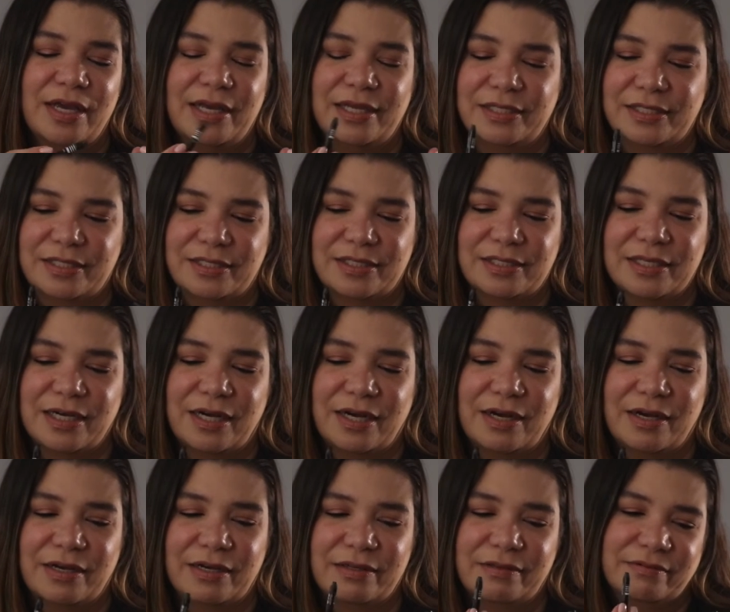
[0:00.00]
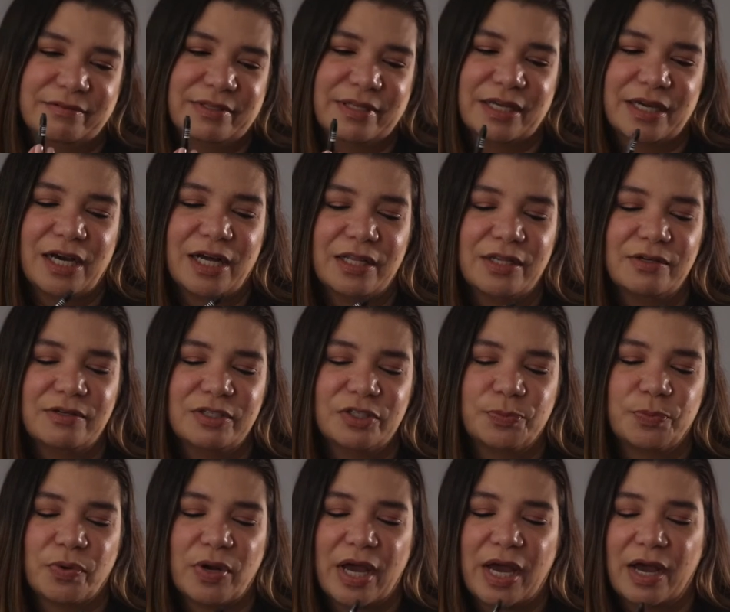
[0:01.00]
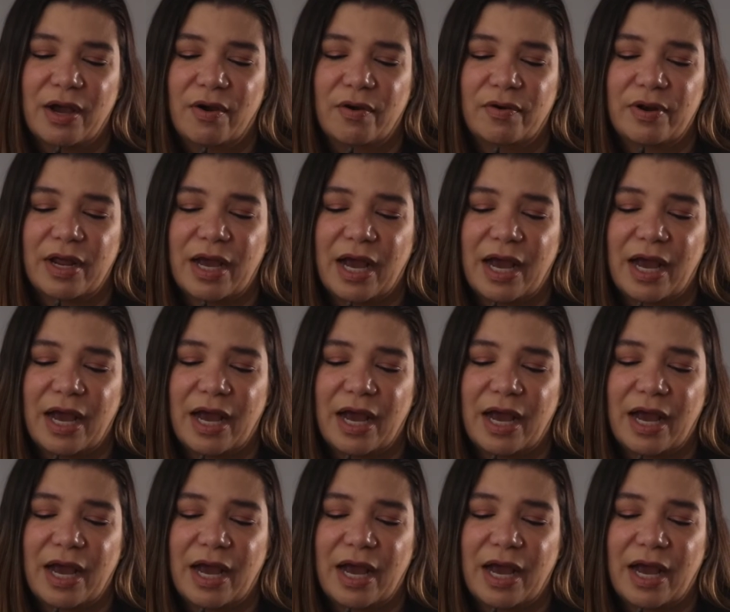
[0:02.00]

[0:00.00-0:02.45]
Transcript: It's, uh, the color is brown.